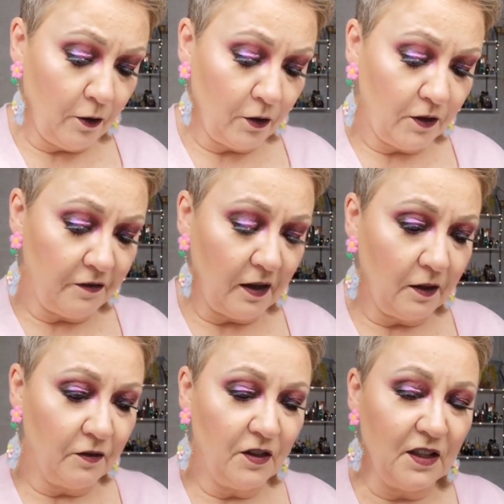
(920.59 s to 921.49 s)

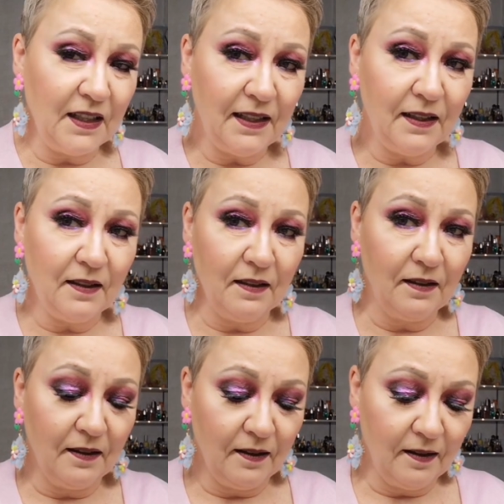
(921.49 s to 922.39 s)
35D
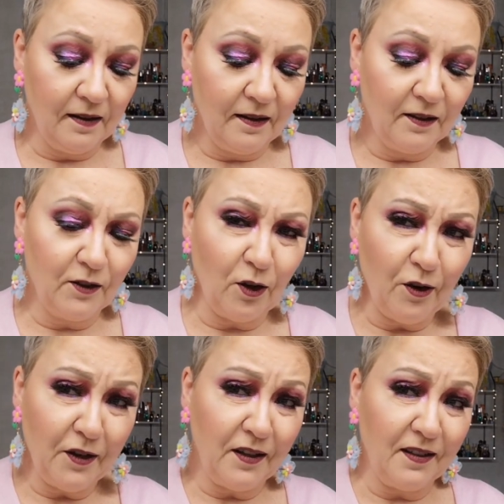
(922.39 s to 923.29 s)

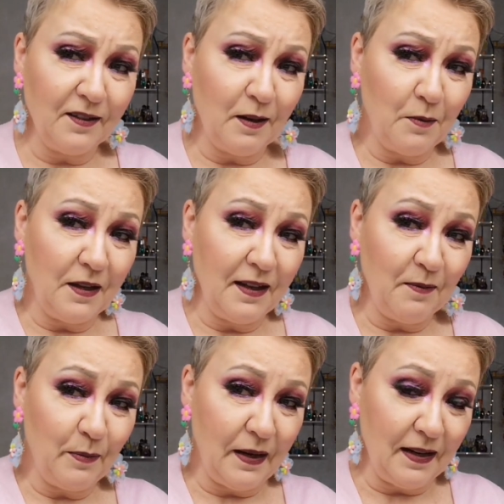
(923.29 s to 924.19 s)
dark
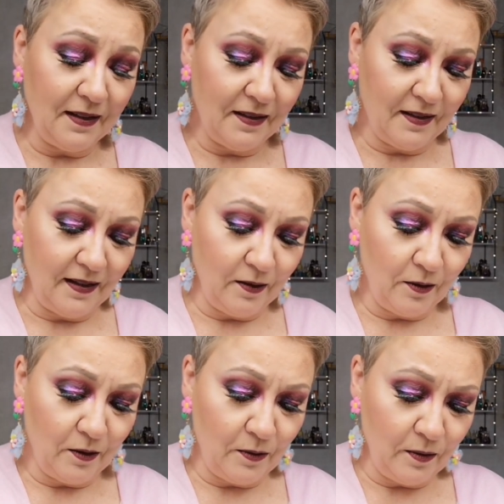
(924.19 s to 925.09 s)
something palette, I
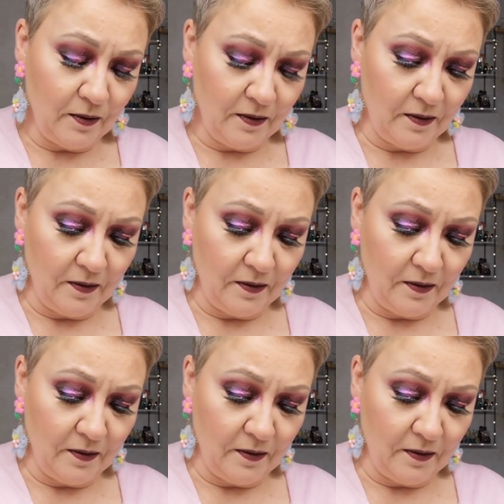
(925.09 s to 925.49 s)
don't know.